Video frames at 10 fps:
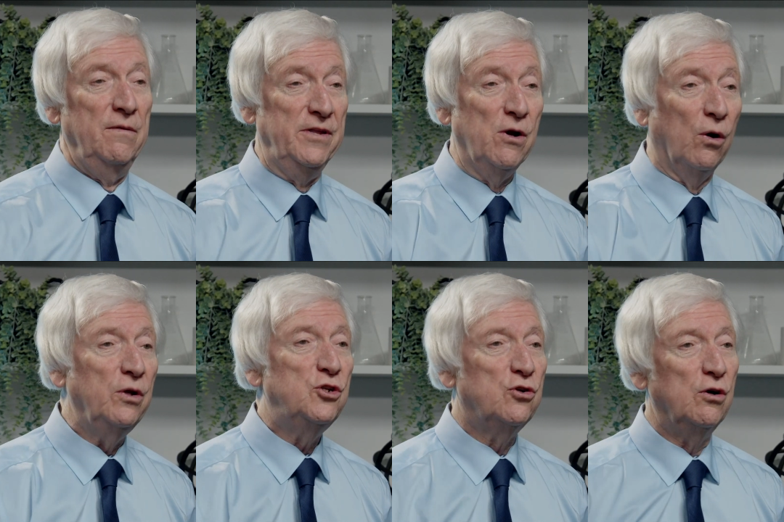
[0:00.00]
The
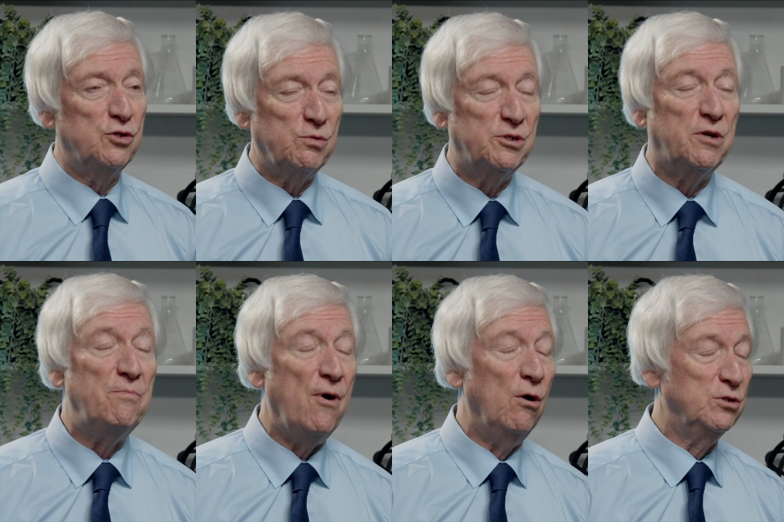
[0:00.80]
early church was
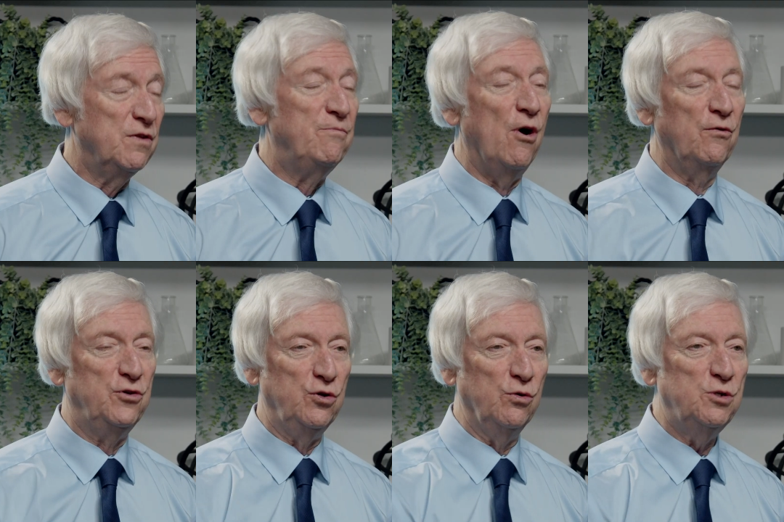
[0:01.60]
composed of both
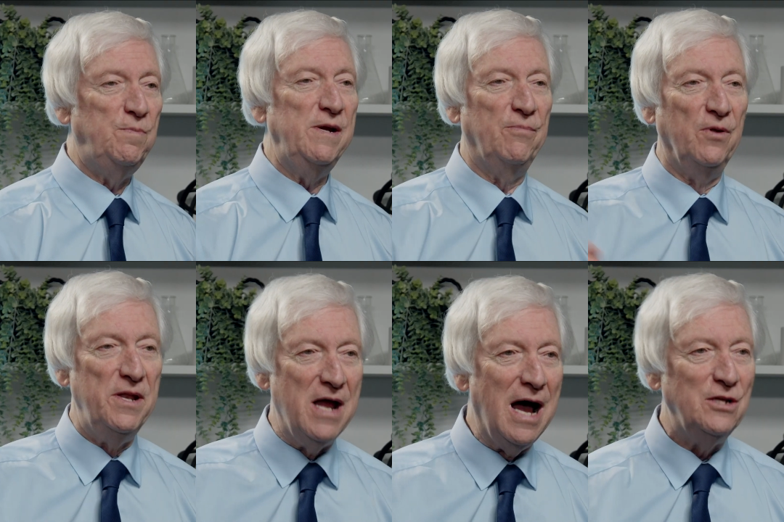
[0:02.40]
Jewish people
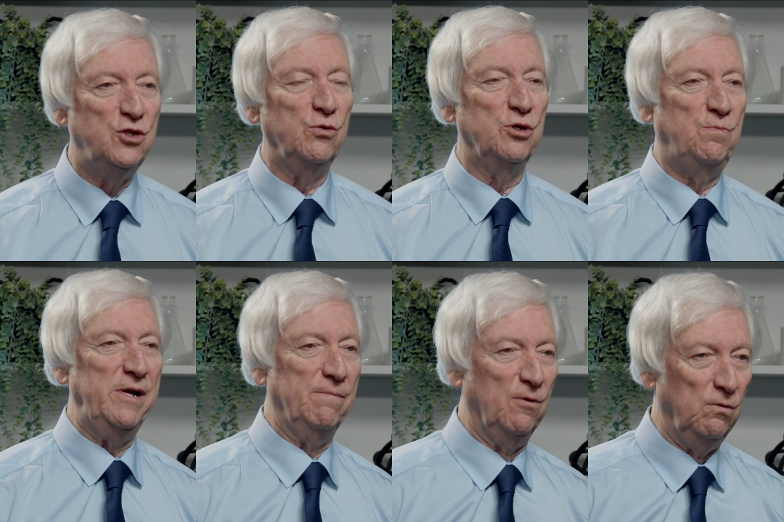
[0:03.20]
and non Jewish
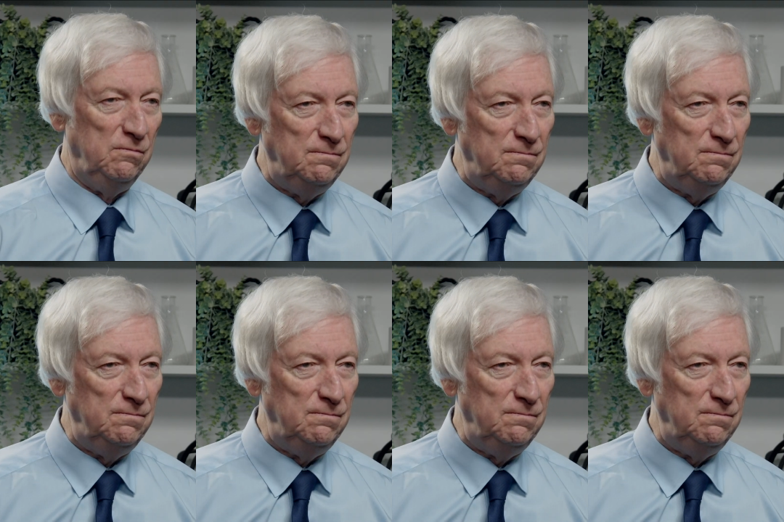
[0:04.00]
people.